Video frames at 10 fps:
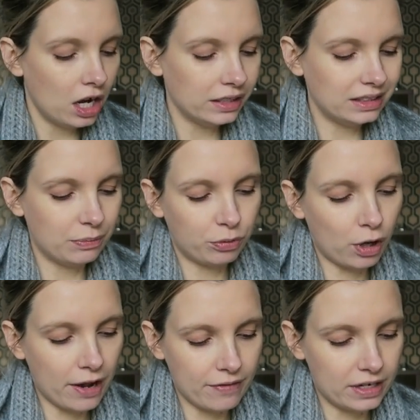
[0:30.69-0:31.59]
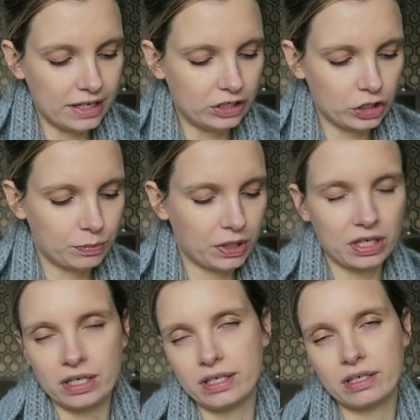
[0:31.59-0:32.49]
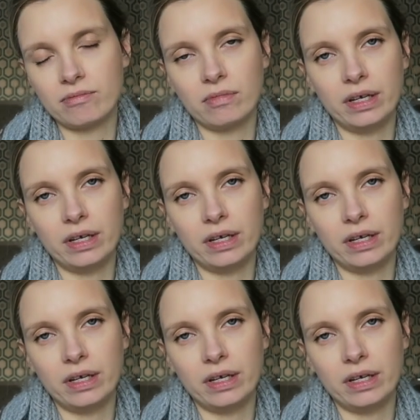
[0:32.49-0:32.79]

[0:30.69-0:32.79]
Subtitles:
I did it privately just because